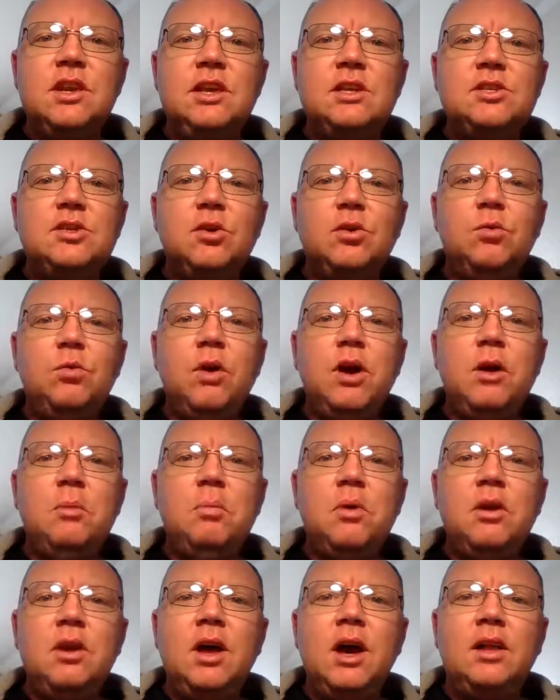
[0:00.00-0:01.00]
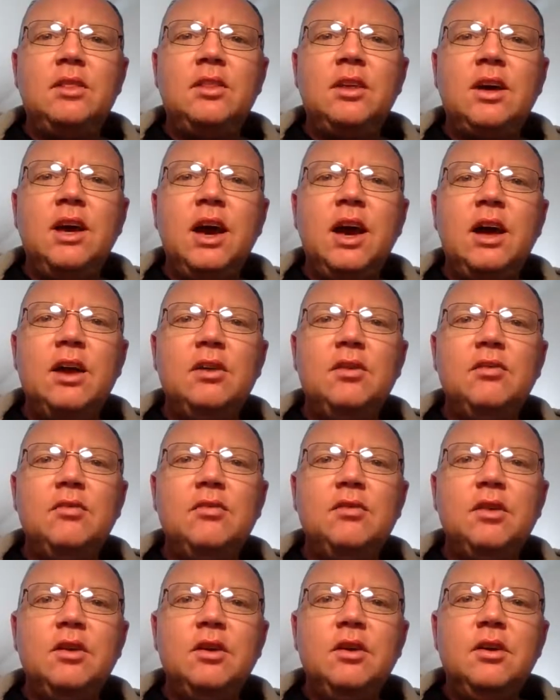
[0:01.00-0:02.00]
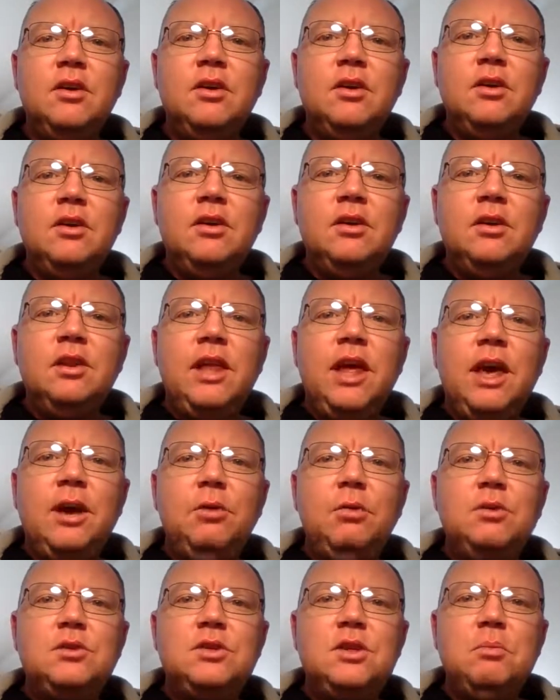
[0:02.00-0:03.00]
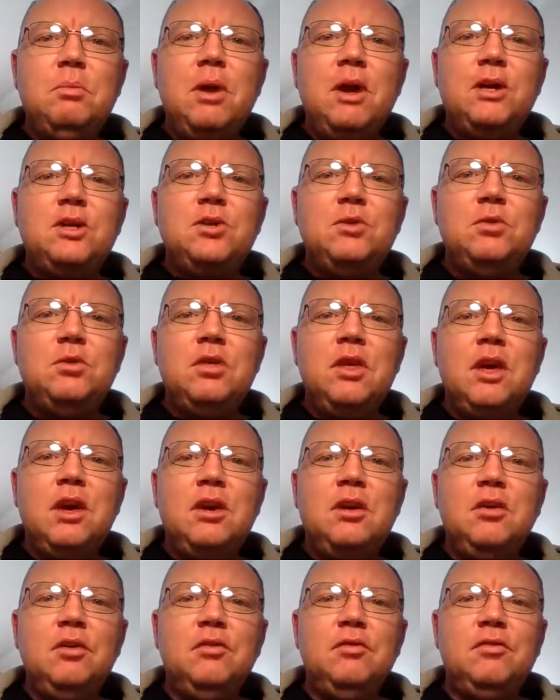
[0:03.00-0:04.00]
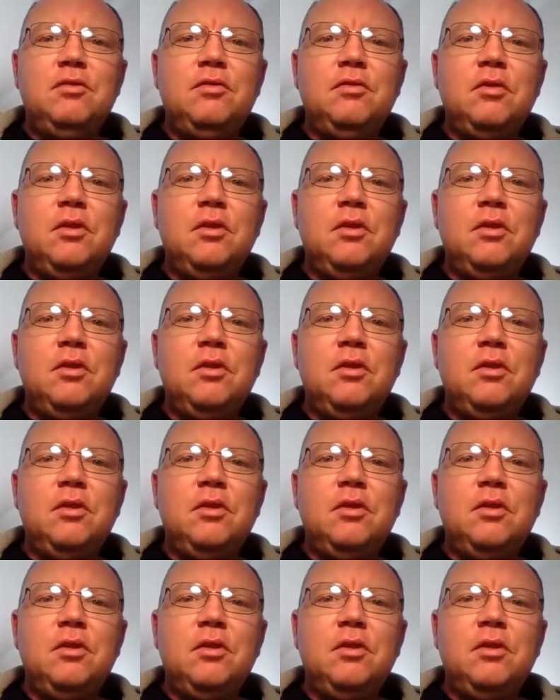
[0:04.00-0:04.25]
his own way, but not the kind of language that makes you think of